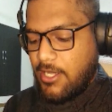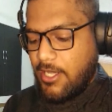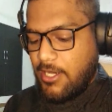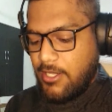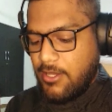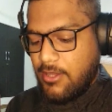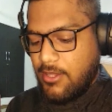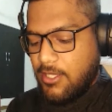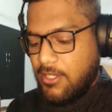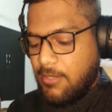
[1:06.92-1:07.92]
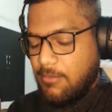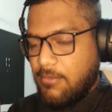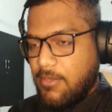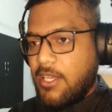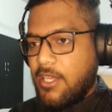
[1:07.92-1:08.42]
and in the theme
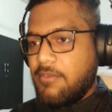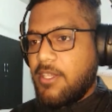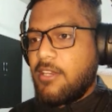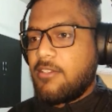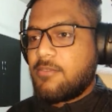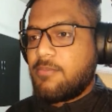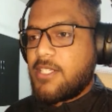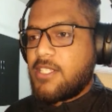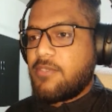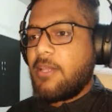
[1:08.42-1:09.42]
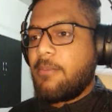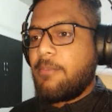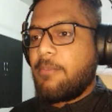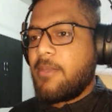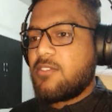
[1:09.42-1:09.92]
data we can specify the
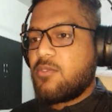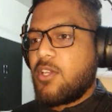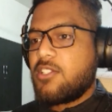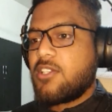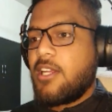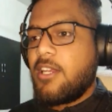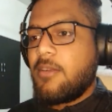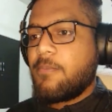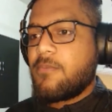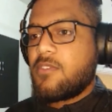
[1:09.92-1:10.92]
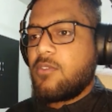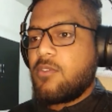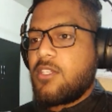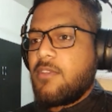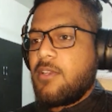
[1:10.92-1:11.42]
primary swatch color. So
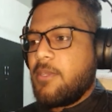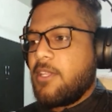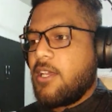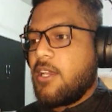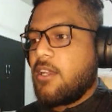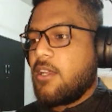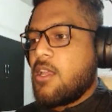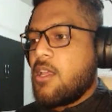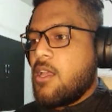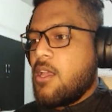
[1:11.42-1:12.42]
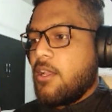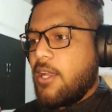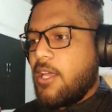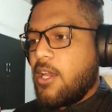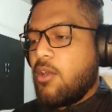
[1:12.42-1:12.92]
this will be the
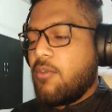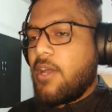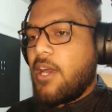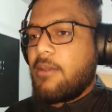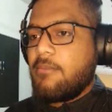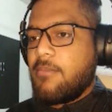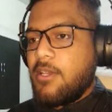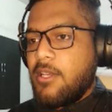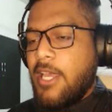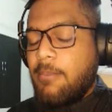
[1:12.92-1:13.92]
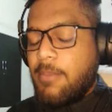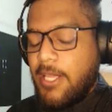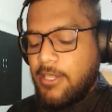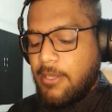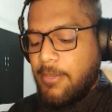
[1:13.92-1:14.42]
color of our app, like
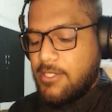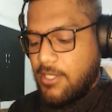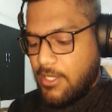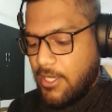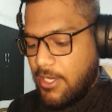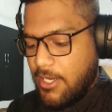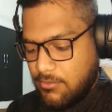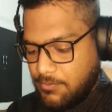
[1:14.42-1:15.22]
the basic color.